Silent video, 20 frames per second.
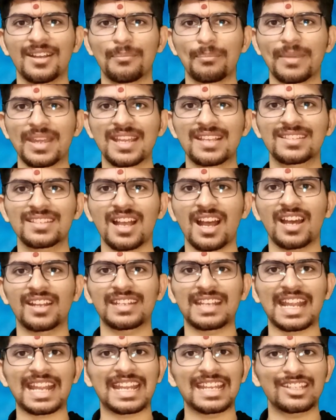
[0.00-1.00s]
makes a
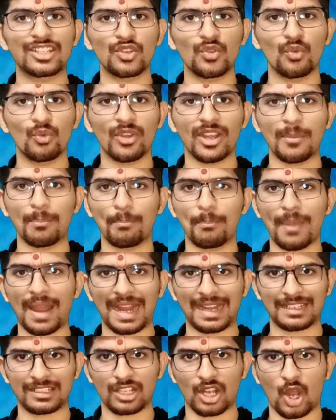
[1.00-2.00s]
negative
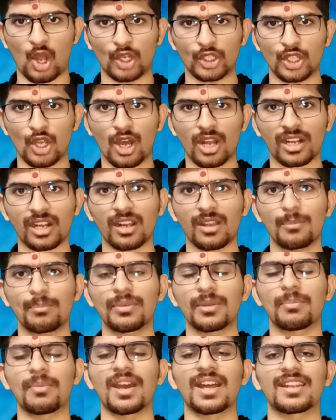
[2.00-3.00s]
impact on your uh,
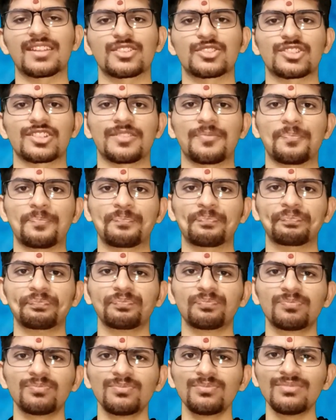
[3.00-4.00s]
preparation
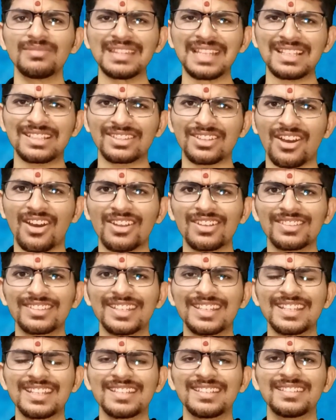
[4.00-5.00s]
third
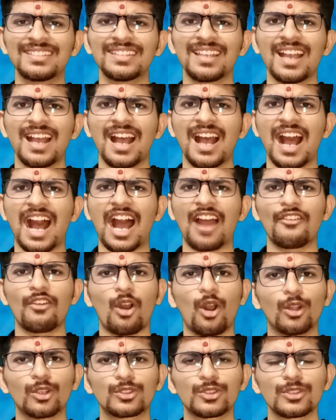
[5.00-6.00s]
thing is i've
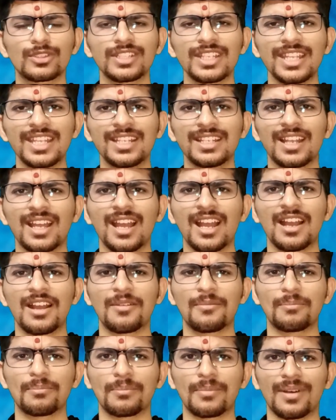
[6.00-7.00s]
also seen
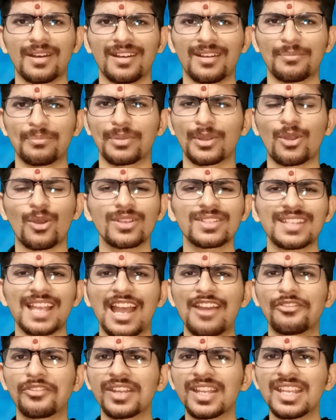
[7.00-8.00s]
uh, because
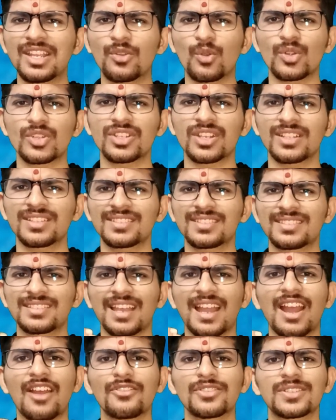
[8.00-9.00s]
every questions
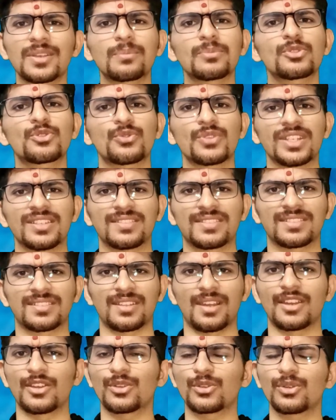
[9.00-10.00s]
have some
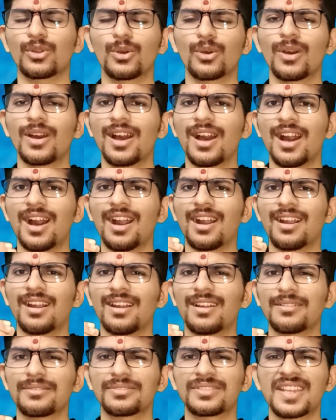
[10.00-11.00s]
twist you know
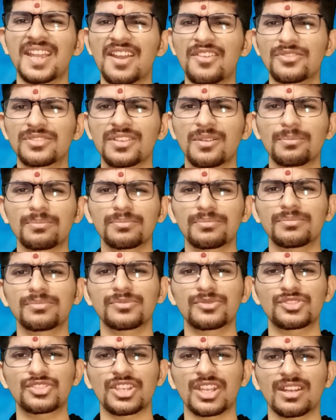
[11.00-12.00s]
uh, they have
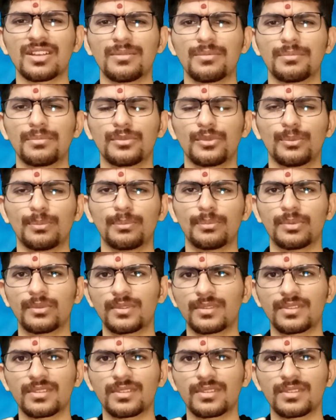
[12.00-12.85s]
some um,